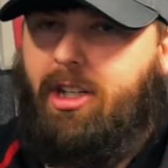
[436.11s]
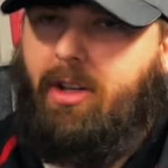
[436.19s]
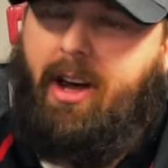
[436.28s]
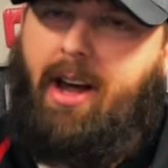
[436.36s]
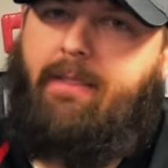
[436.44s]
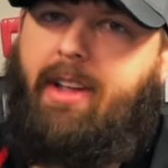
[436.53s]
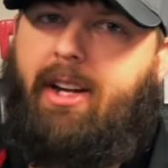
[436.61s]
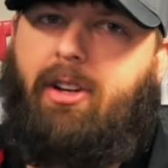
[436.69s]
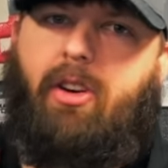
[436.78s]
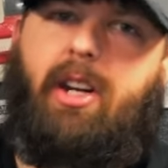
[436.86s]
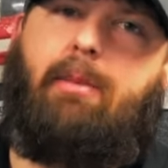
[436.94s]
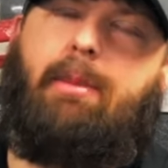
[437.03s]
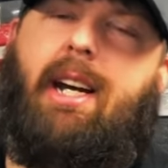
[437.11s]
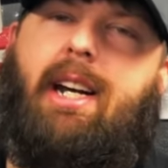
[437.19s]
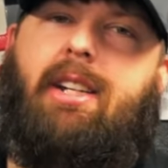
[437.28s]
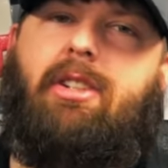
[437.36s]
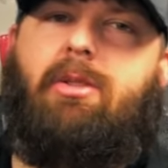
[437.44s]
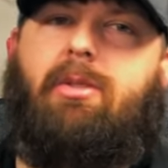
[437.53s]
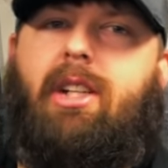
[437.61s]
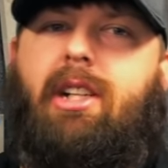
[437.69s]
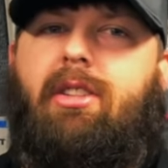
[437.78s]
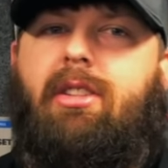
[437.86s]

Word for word: you'll have that green badge on there.